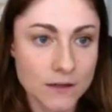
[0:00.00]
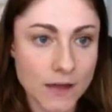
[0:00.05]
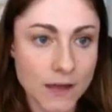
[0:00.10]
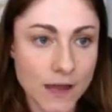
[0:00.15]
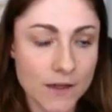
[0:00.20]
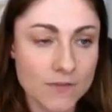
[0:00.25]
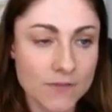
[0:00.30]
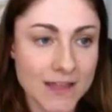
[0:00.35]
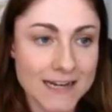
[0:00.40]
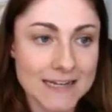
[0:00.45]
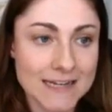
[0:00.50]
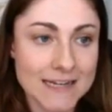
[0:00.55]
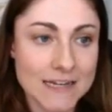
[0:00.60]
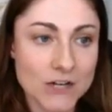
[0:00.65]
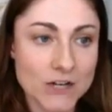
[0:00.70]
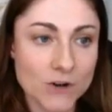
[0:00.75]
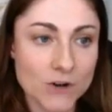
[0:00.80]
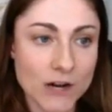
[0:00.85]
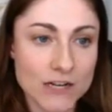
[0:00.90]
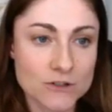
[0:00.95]
And then
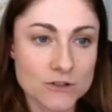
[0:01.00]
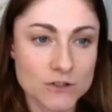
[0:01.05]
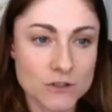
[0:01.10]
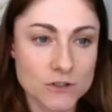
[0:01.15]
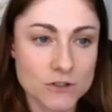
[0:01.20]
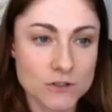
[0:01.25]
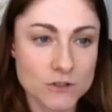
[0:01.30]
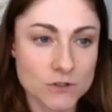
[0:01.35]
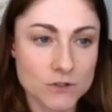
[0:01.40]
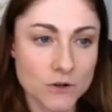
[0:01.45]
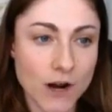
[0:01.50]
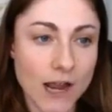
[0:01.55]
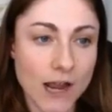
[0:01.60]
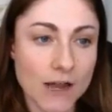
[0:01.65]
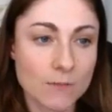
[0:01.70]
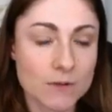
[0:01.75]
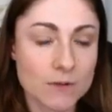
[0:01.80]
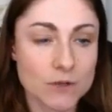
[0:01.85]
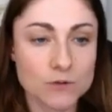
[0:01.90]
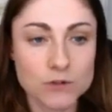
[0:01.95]
here I just
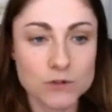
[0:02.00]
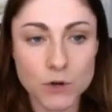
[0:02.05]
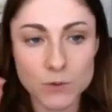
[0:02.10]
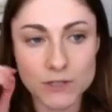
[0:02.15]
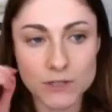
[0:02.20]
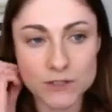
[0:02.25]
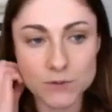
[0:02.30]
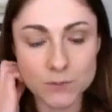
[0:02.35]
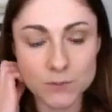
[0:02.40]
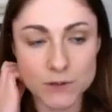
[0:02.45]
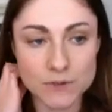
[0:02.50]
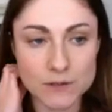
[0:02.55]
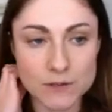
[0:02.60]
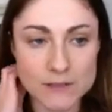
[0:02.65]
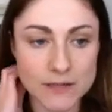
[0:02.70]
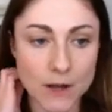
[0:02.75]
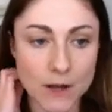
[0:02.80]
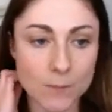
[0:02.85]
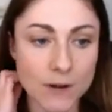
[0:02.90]
describe, you don't need to print this out,